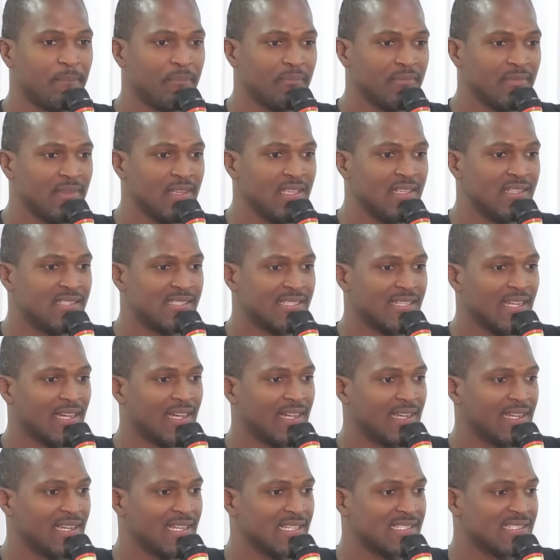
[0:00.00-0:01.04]
needs to
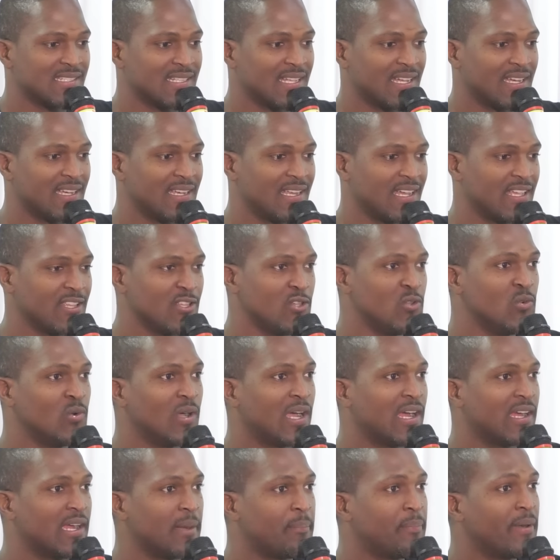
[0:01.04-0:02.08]
understand that you
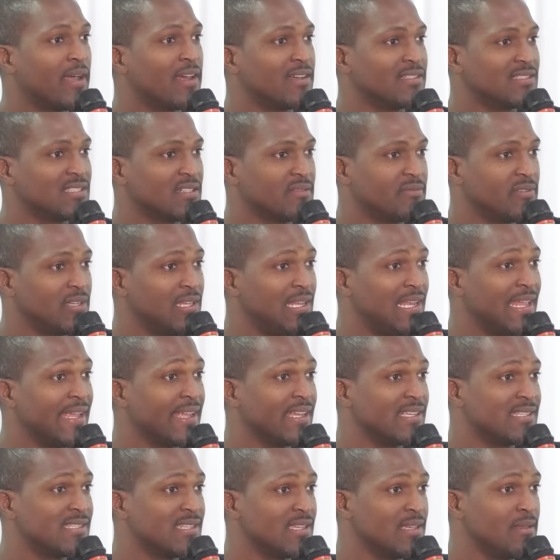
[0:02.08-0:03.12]
are a part of the
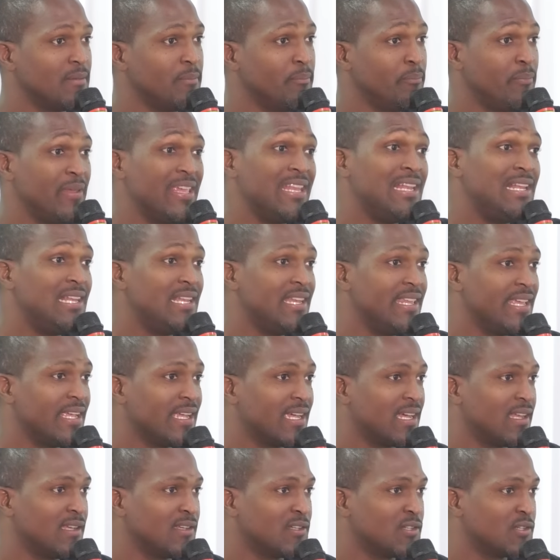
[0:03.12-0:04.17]
legacy
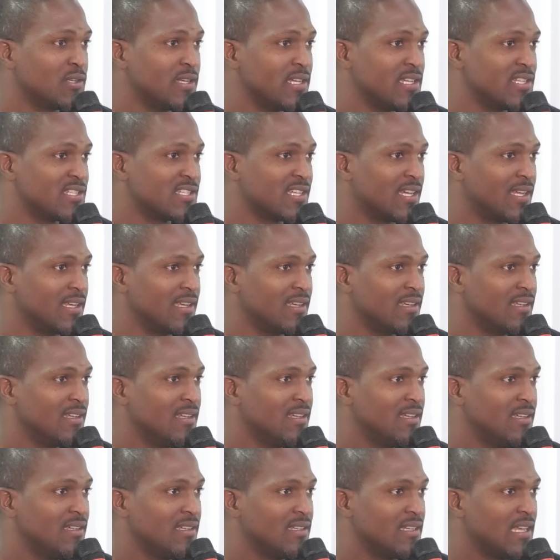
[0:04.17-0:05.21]
building and creation
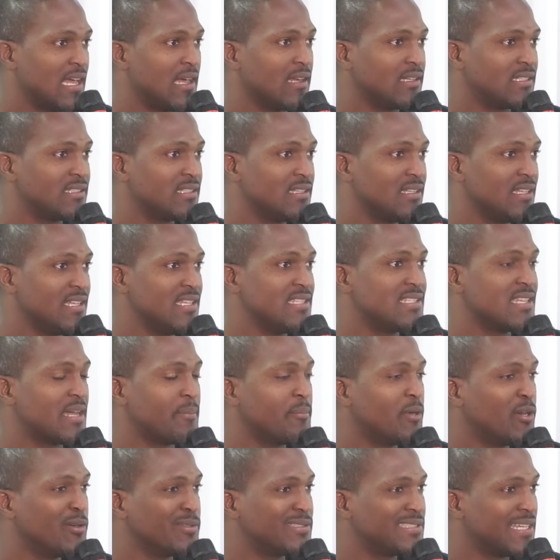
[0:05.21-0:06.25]
that is
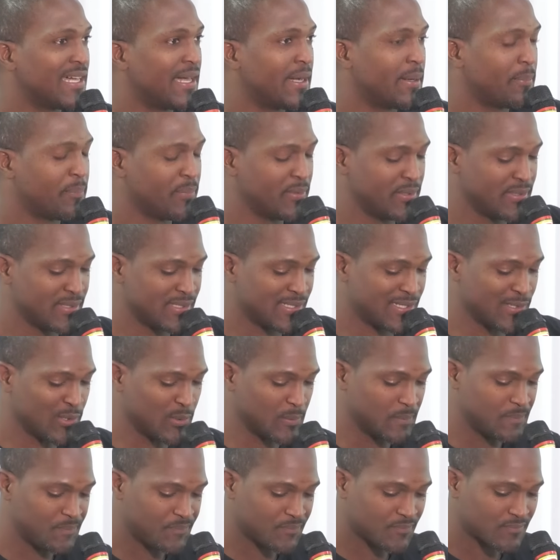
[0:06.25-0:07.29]
about to happen.
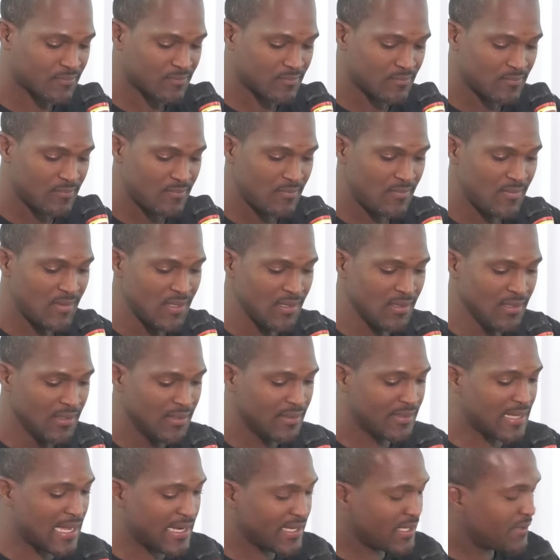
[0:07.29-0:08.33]
So
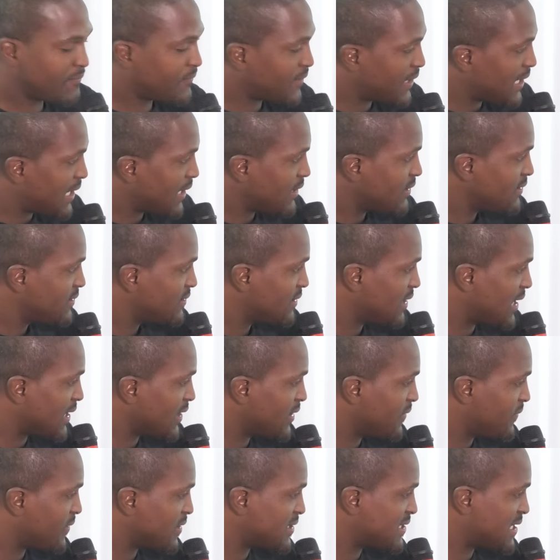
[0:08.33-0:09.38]
thank you for that.
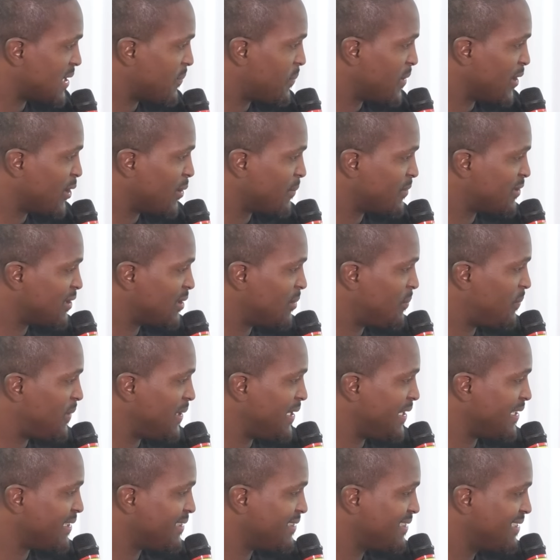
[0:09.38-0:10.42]
Thank you for stepping up to the
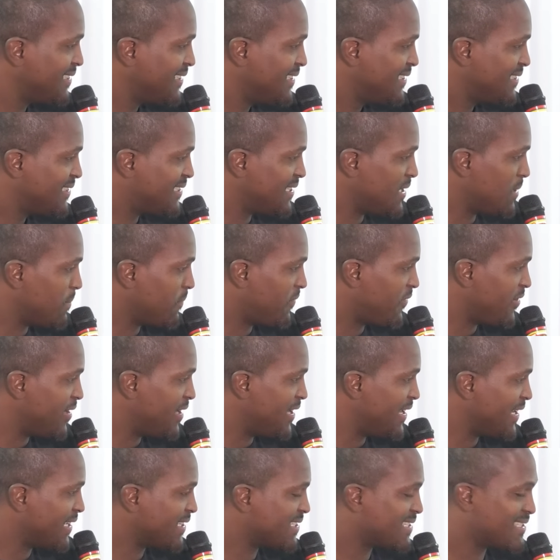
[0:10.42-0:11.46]
plate, Team
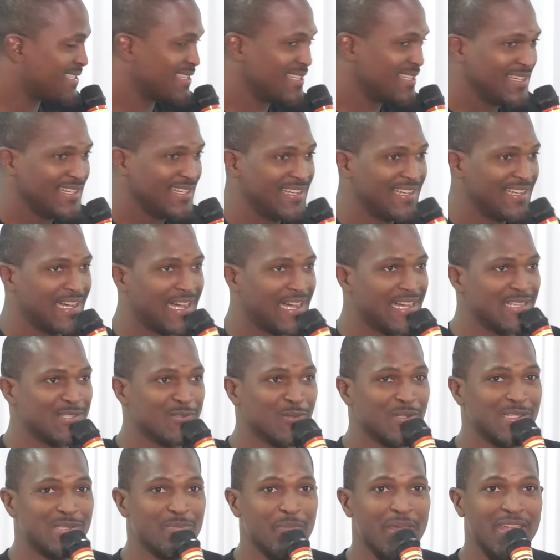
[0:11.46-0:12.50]
Phoenix. As
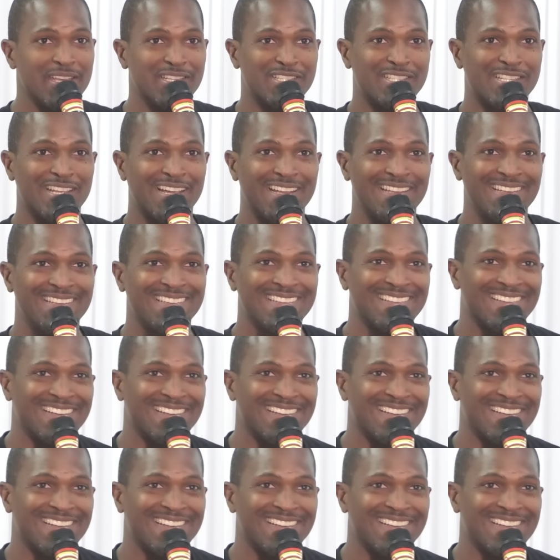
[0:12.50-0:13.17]
was mentioned,